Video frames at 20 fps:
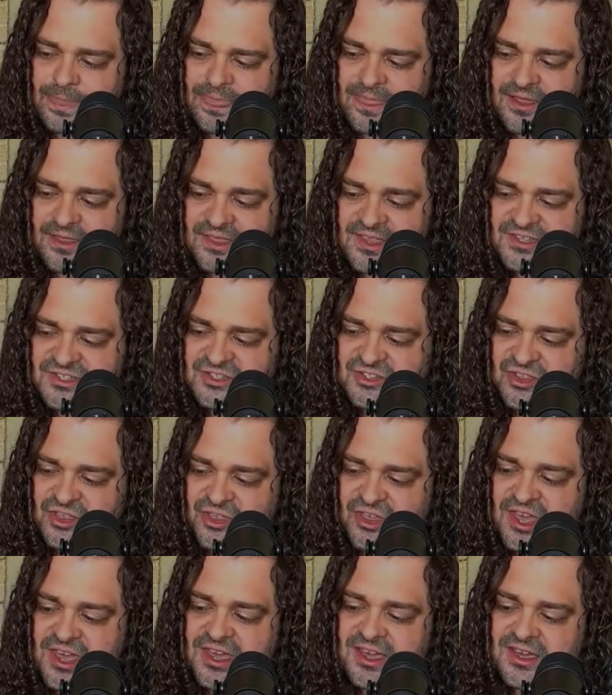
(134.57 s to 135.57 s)
This
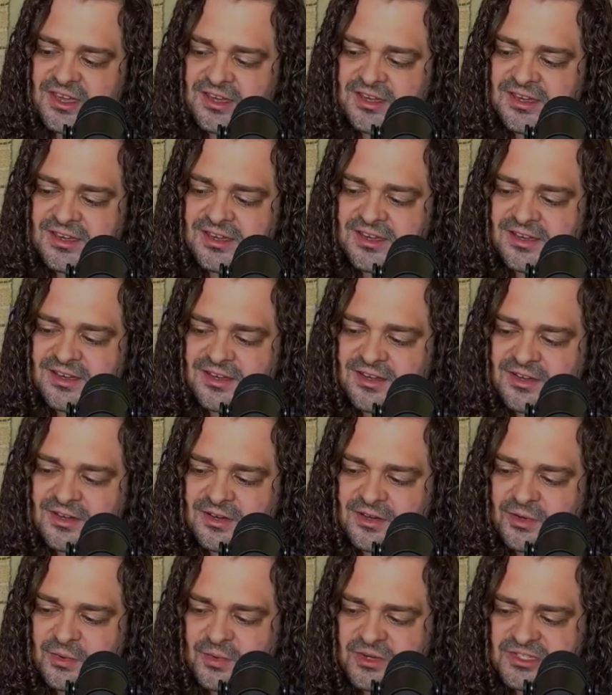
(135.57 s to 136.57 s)
thing
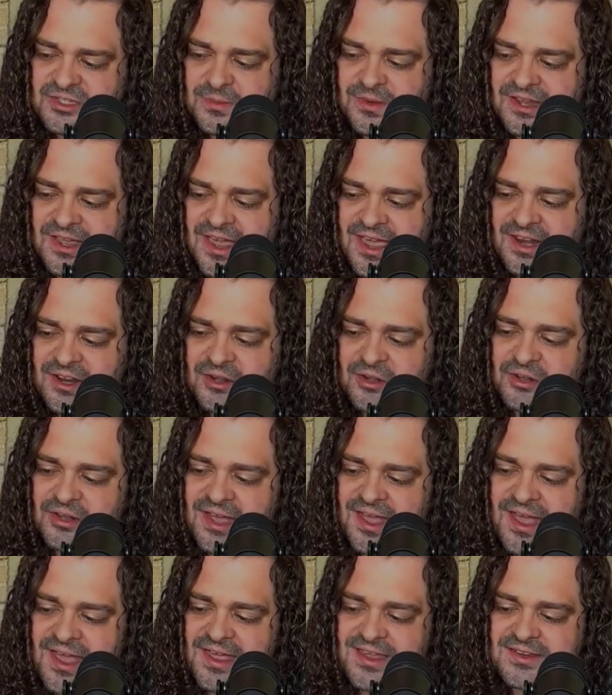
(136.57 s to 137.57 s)
was a mechanical
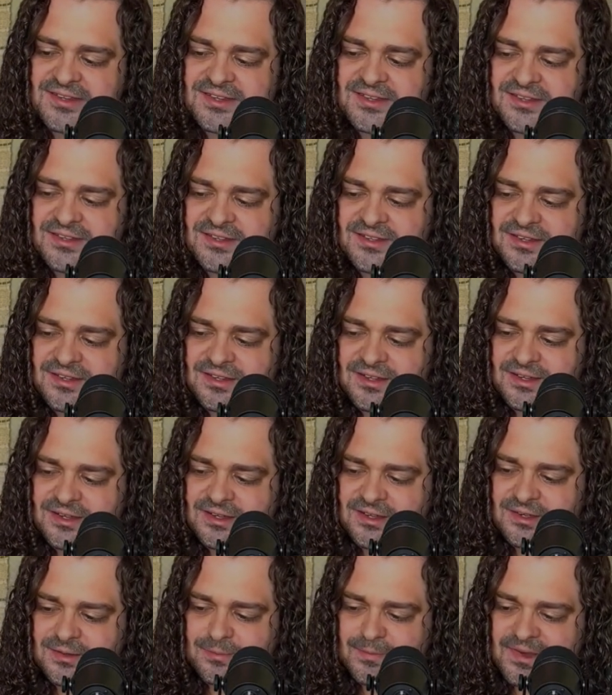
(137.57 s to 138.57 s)
head
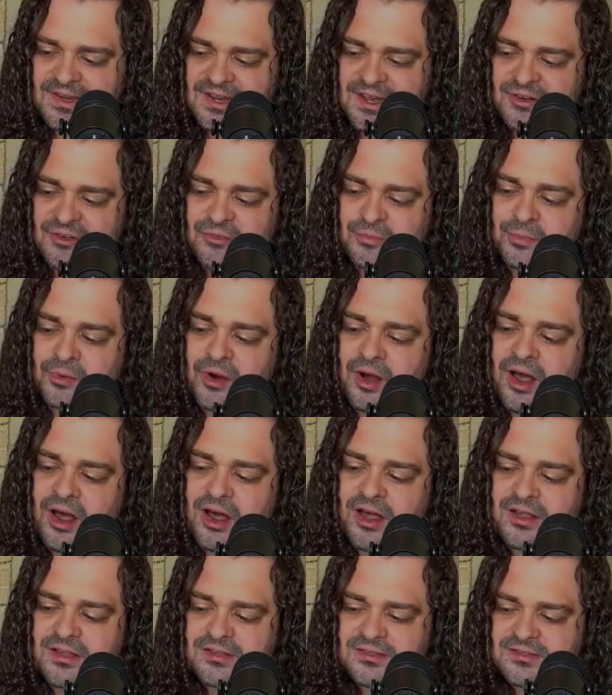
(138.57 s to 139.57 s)
made out of
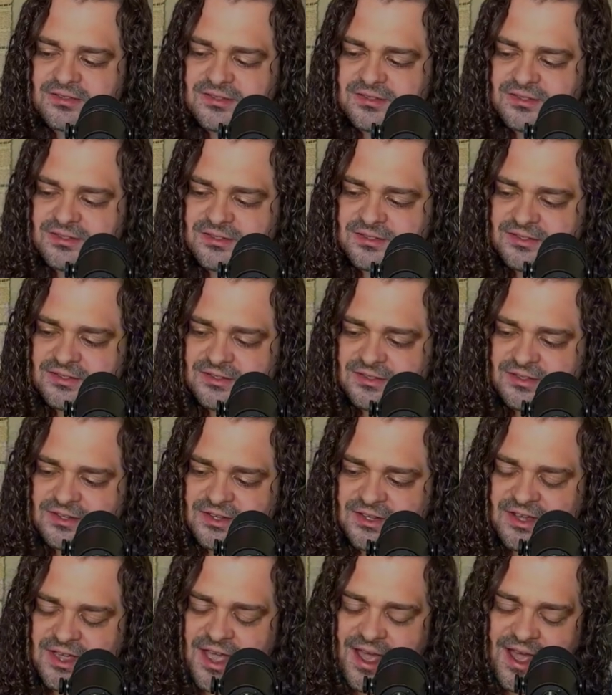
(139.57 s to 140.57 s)
bronze,
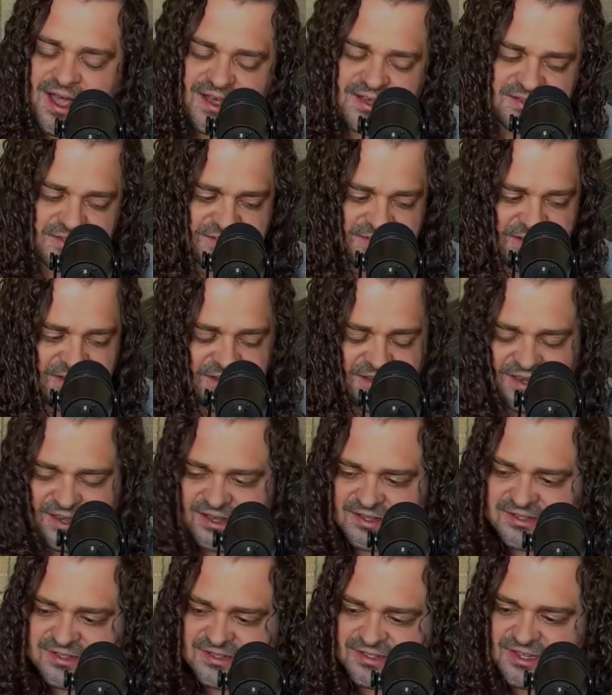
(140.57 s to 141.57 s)
cast
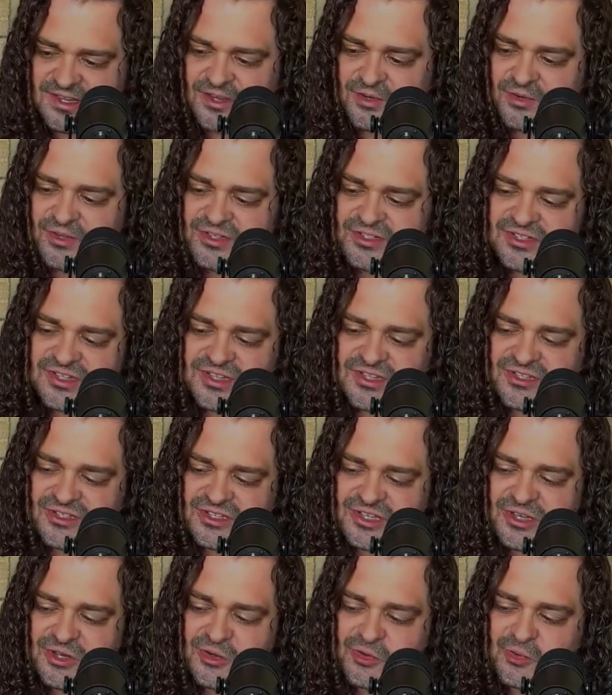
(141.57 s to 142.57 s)
in secrecy,
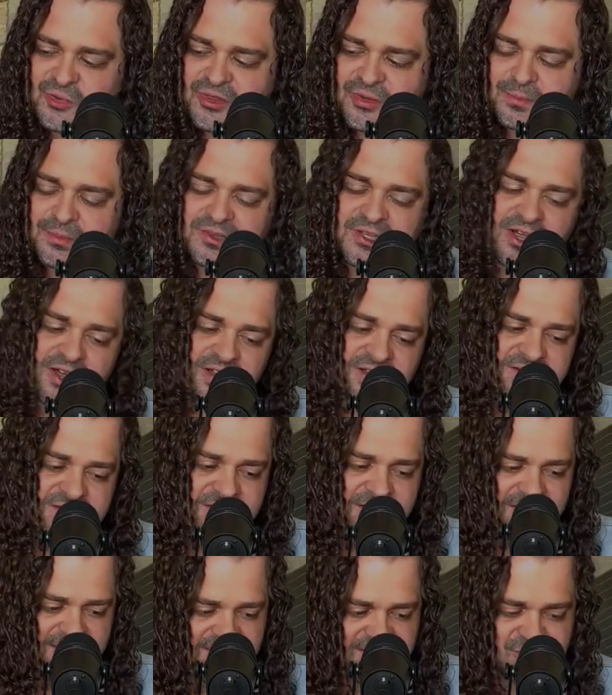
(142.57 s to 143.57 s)
sealed with blood
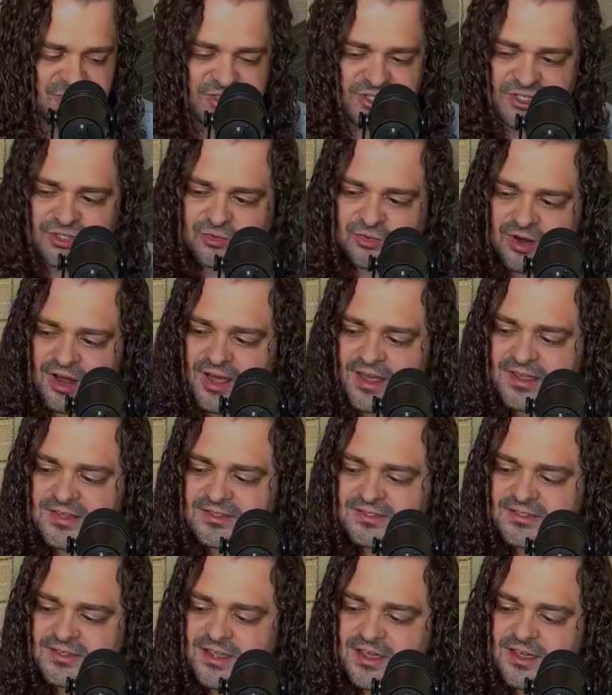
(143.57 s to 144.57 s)
and ancient
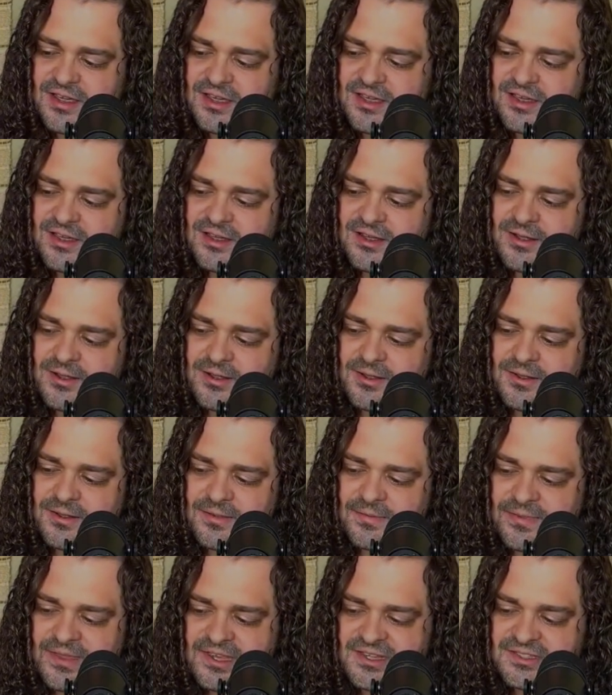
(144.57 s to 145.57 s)
rites.
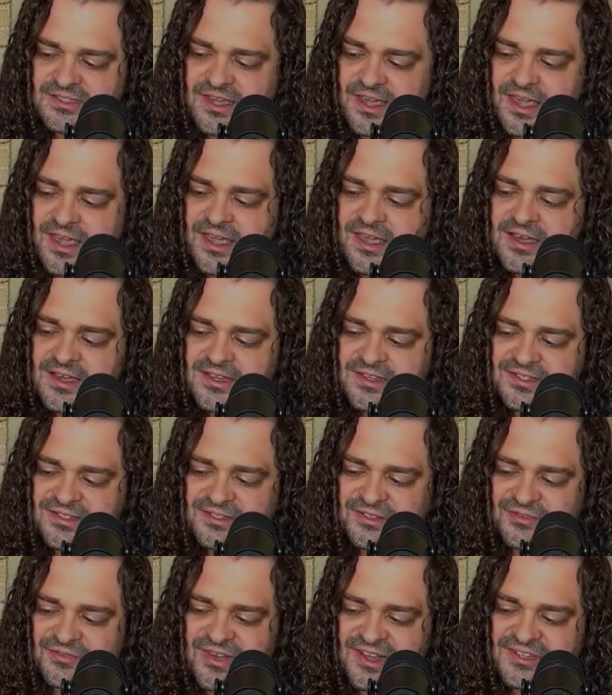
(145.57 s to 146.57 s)
They say
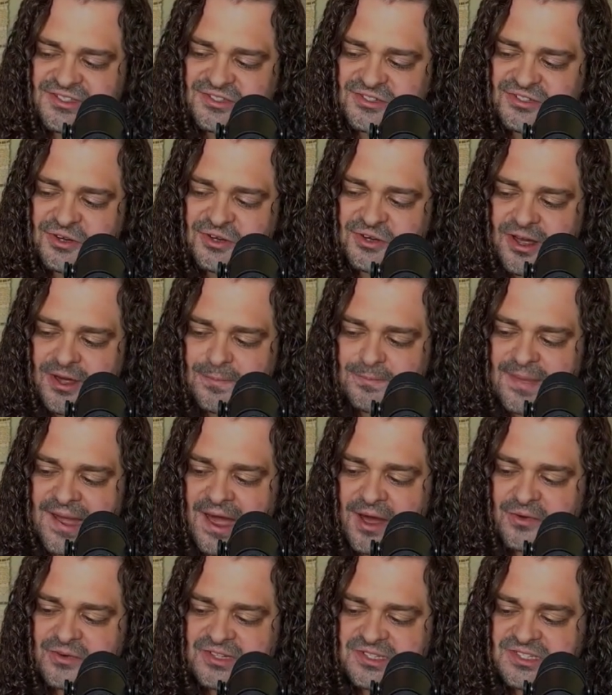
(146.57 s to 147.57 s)
Sylvester
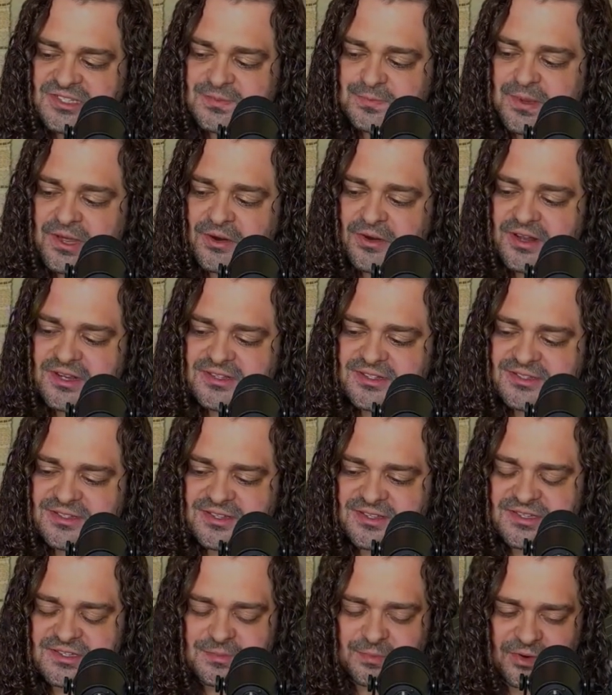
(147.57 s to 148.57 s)
bound a spirit to
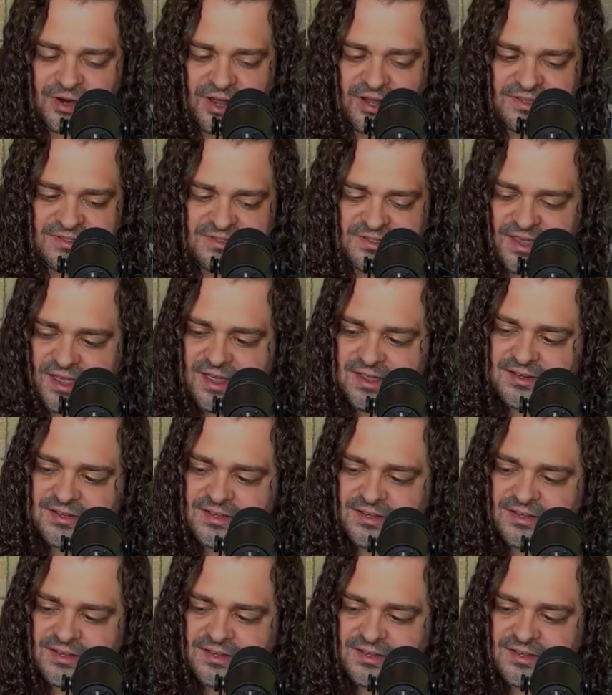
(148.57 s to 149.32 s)
this bronze head.